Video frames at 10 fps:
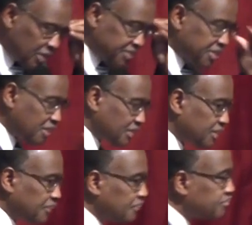his servant,
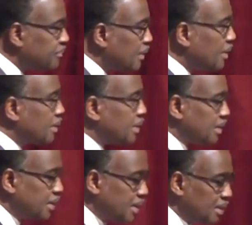
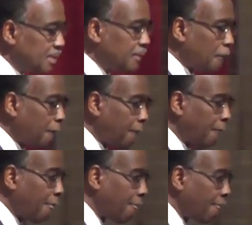needed healing.
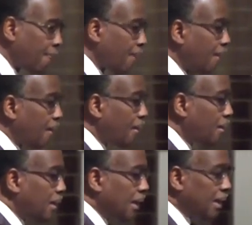
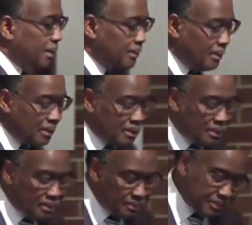And
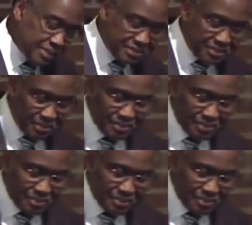uh, just uh,